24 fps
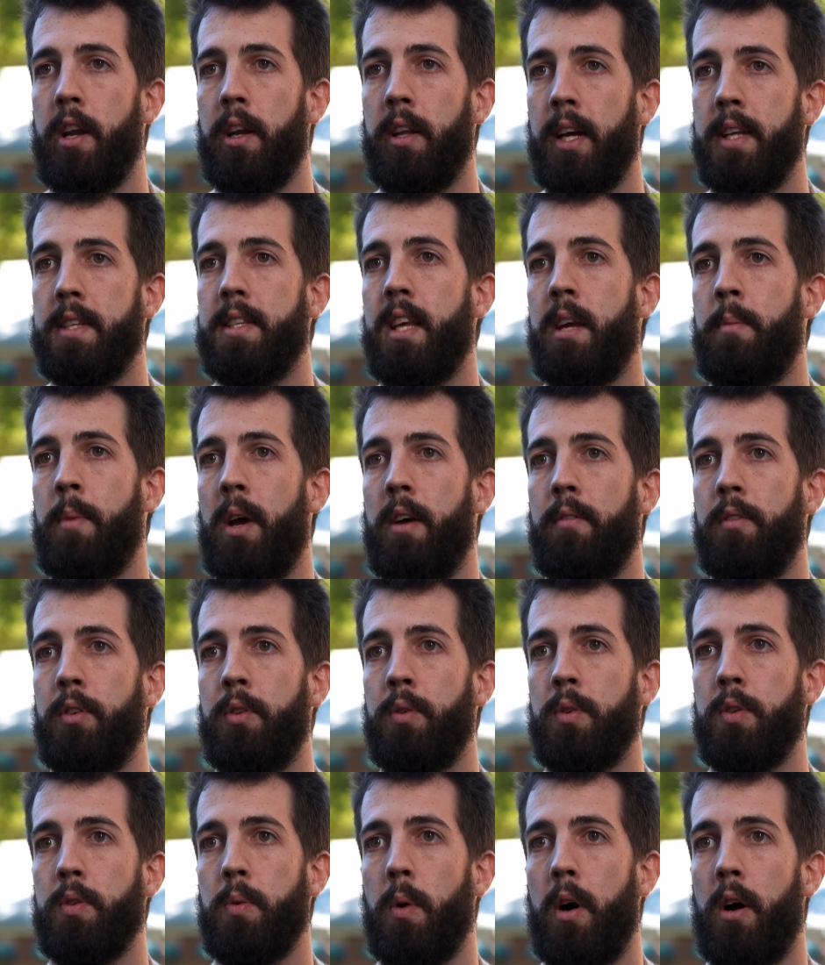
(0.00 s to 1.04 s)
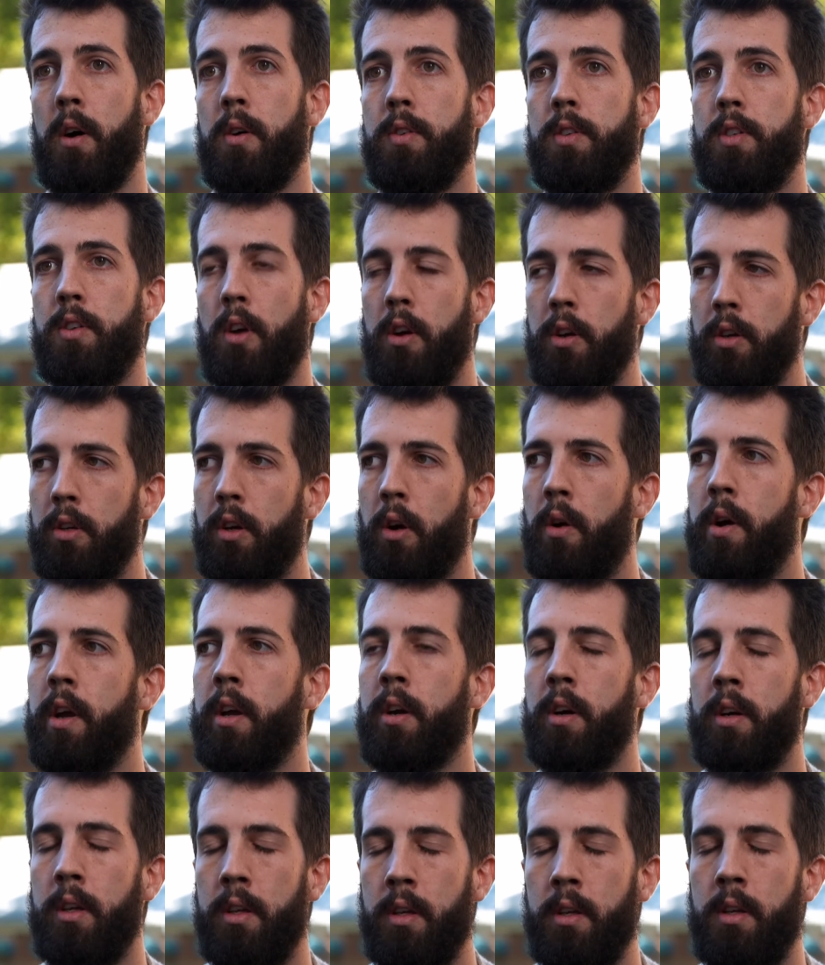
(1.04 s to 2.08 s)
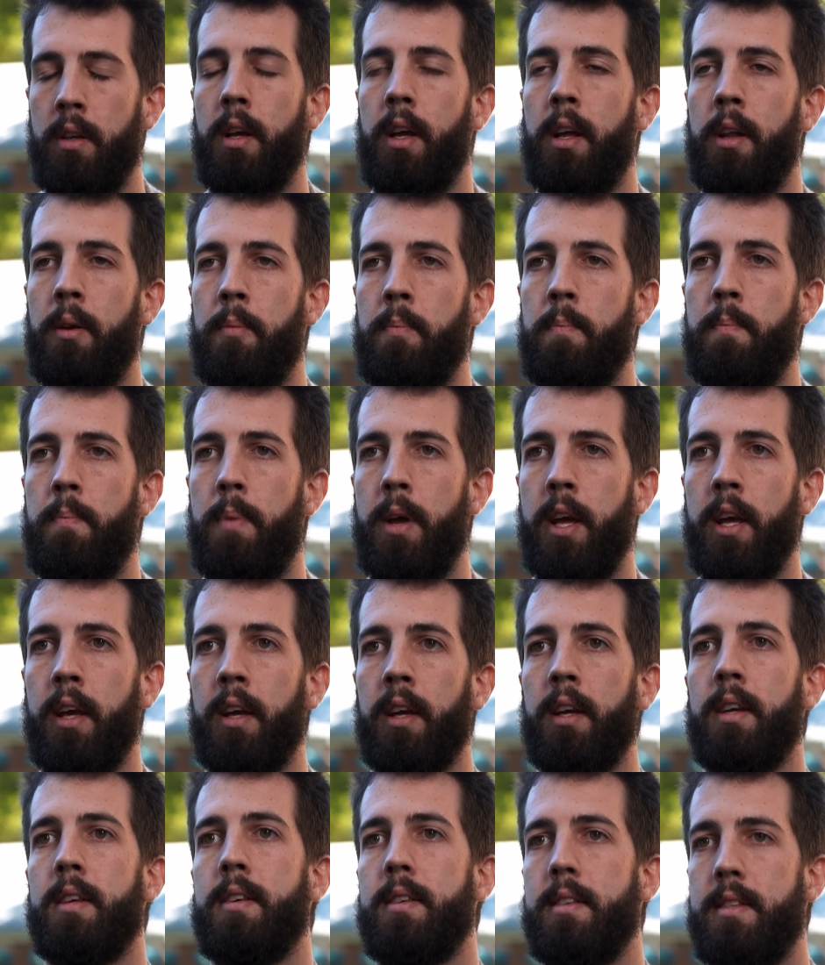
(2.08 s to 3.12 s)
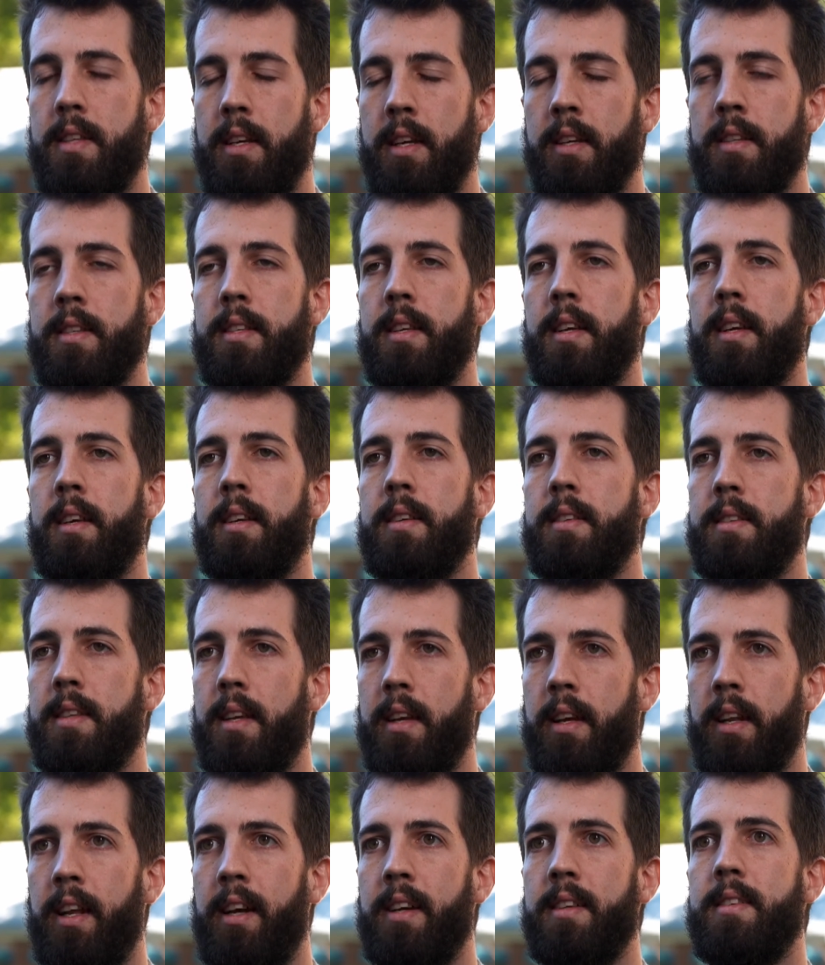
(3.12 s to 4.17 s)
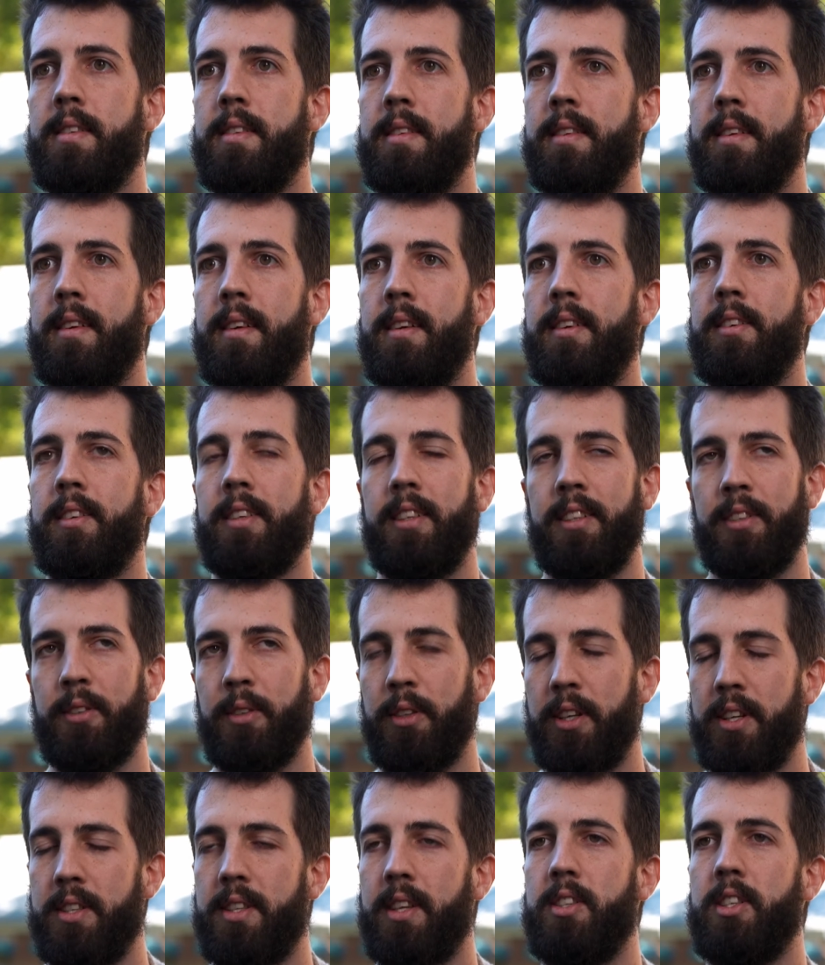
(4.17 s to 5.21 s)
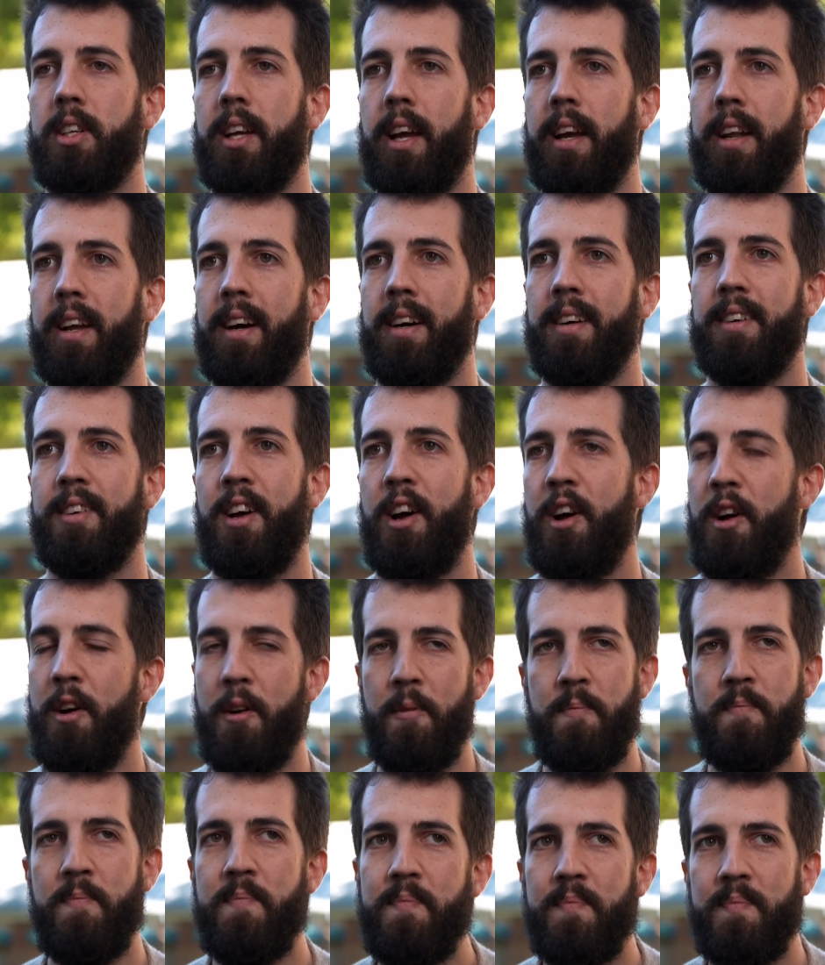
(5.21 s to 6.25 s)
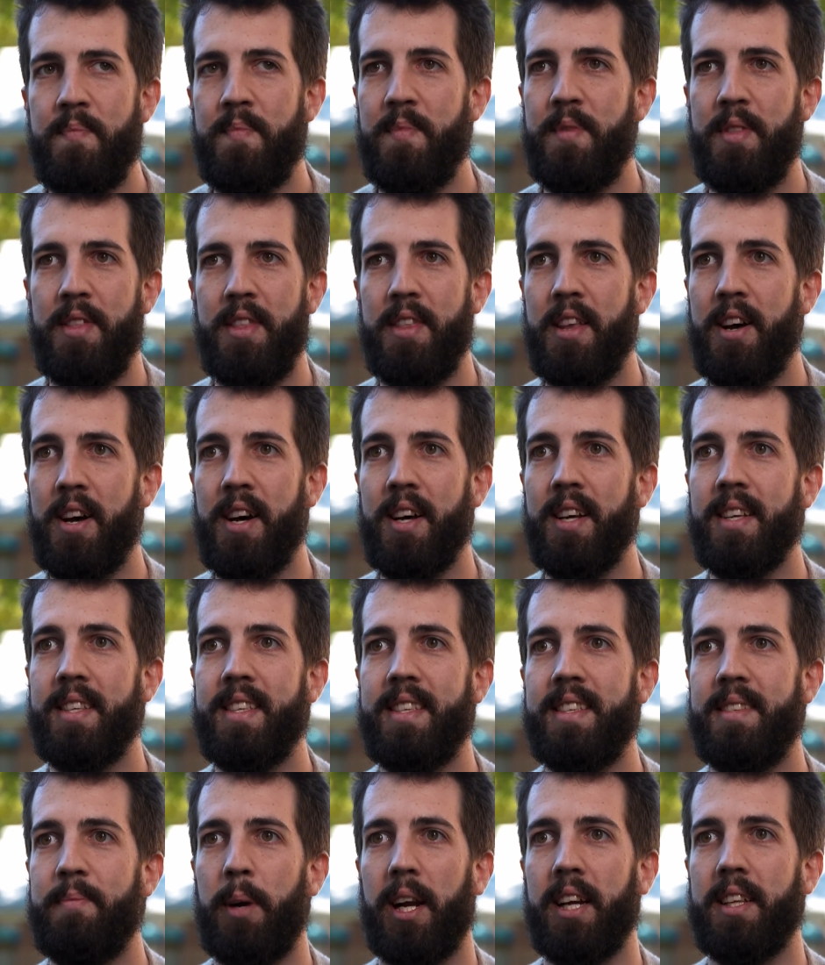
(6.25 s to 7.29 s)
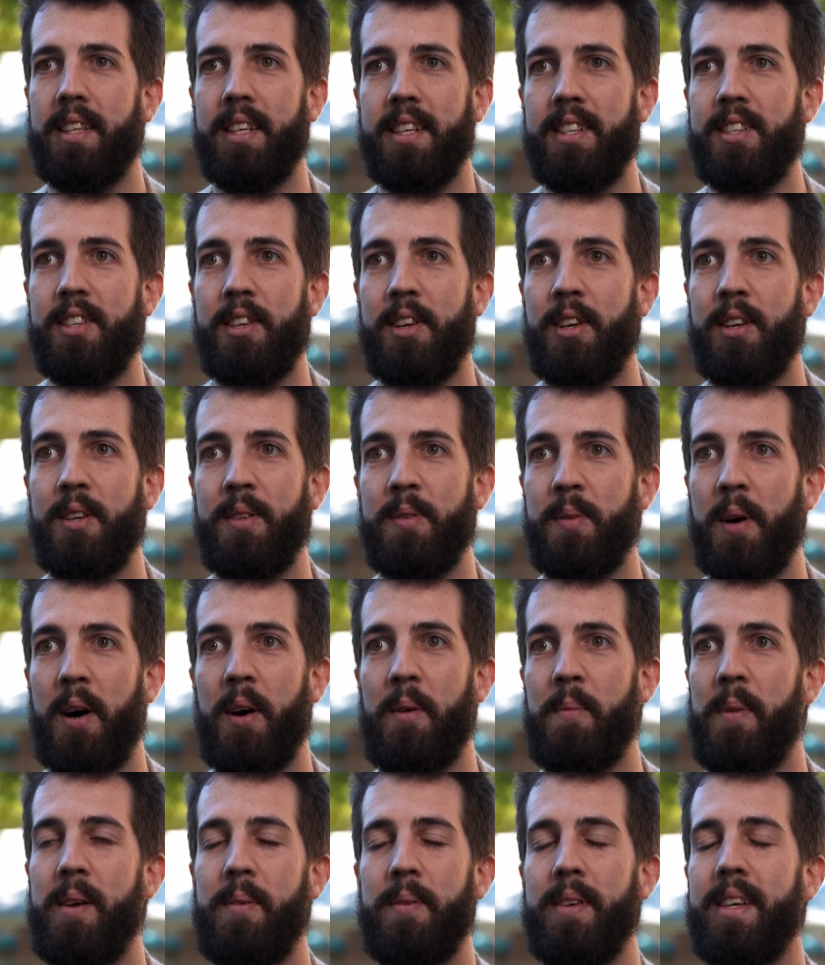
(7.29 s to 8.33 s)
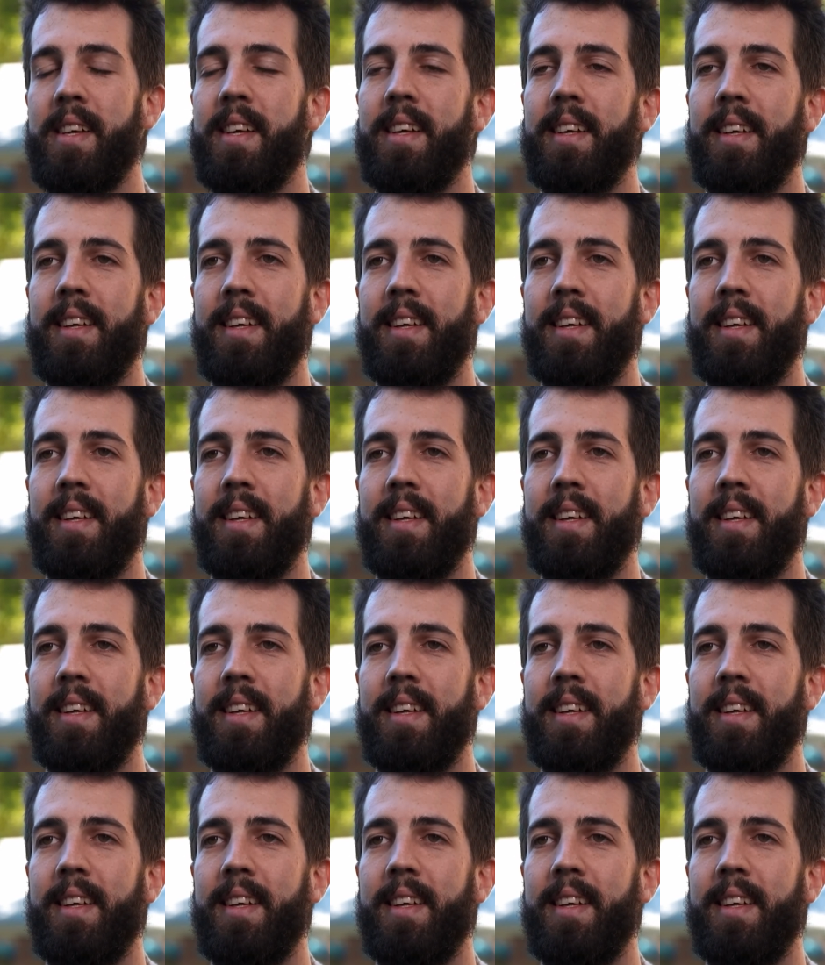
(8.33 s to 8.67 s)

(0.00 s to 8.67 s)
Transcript: in that same avenue as well. So going on and being a CNC, CNS, clinical nurse educator, nurse practitioner as well, maybe.